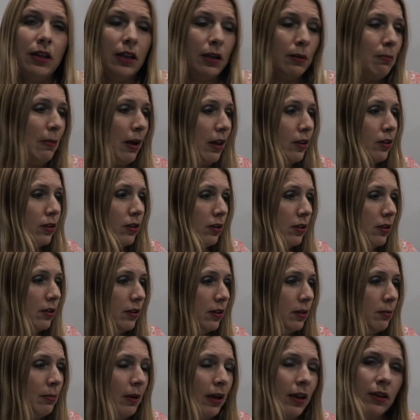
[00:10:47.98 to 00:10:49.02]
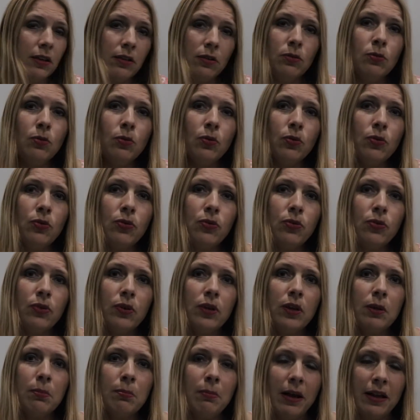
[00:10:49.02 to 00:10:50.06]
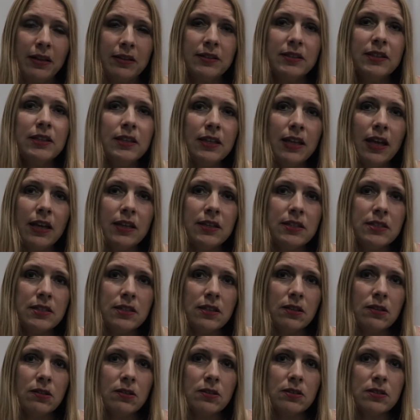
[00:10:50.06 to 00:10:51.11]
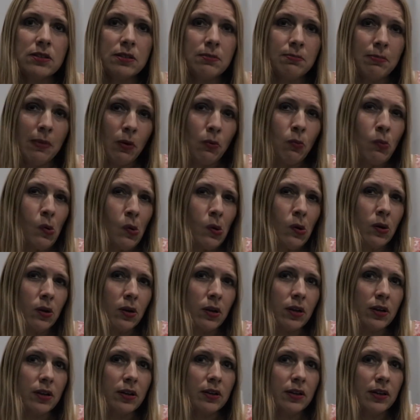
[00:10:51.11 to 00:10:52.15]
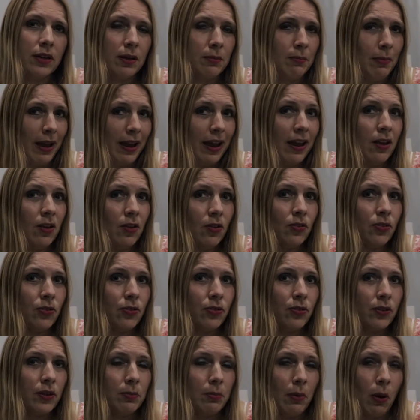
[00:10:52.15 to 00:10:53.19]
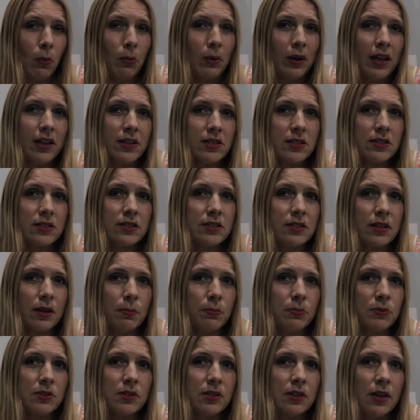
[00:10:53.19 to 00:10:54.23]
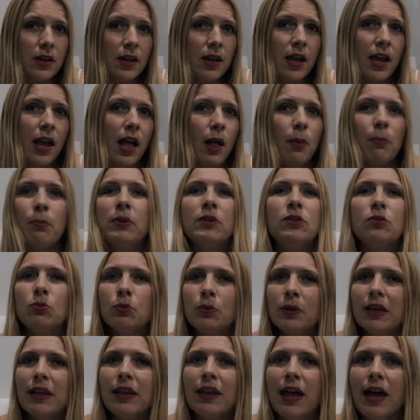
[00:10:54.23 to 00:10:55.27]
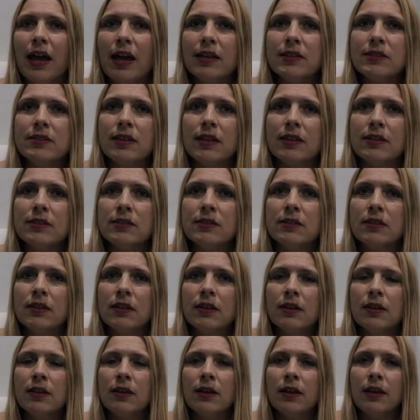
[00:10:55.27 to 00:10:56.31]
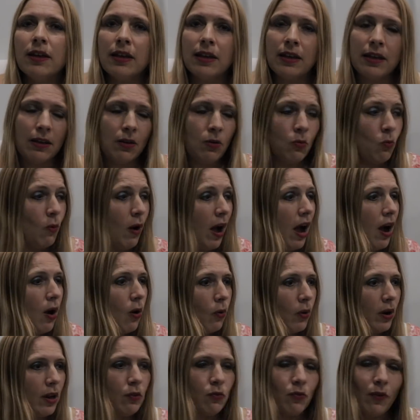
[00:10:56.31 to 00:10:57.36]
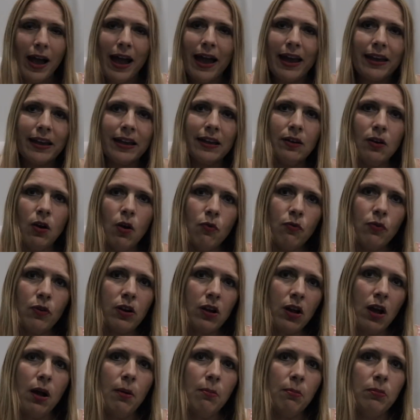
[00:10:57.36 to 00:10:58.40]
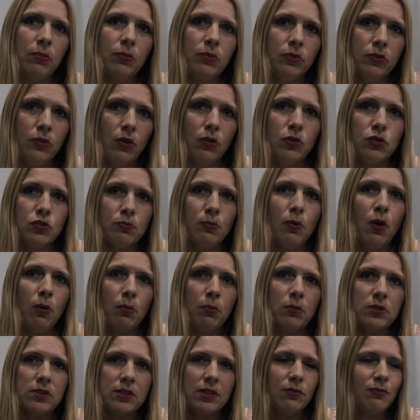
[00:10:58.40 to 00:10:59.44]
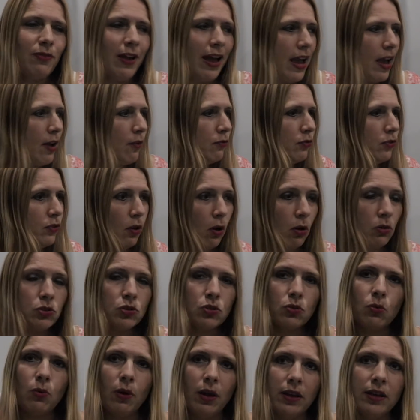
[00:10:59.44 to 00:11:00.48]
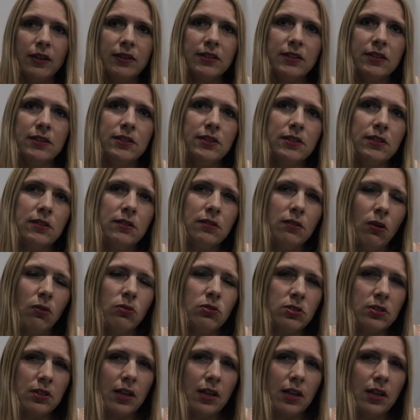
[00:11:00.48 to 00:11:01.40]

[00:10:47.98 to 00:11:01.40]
in my youth, in my teenage years, in my work, in my health, in my relationships, helped me to realize that, wow, if I can overcome those moments, if I have those qualities in those